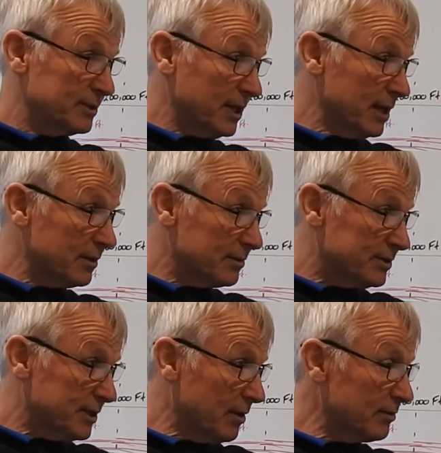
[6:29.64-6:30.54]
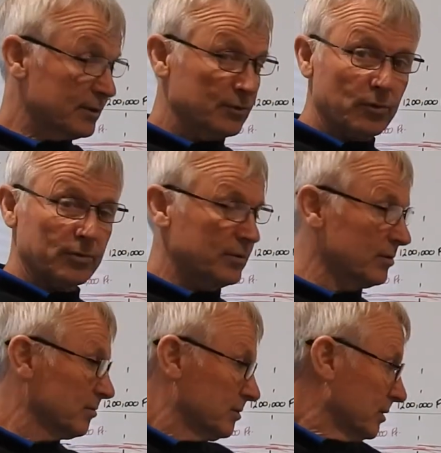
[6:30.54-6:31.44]
stated south and north.
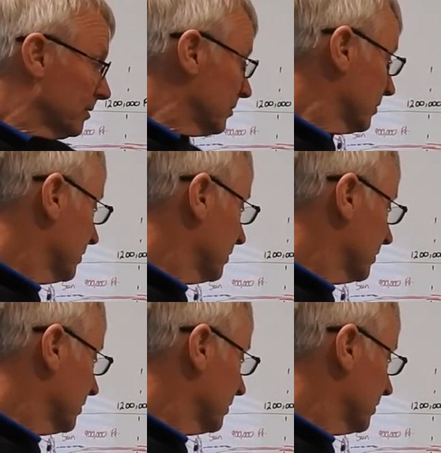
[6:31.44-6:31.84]
So,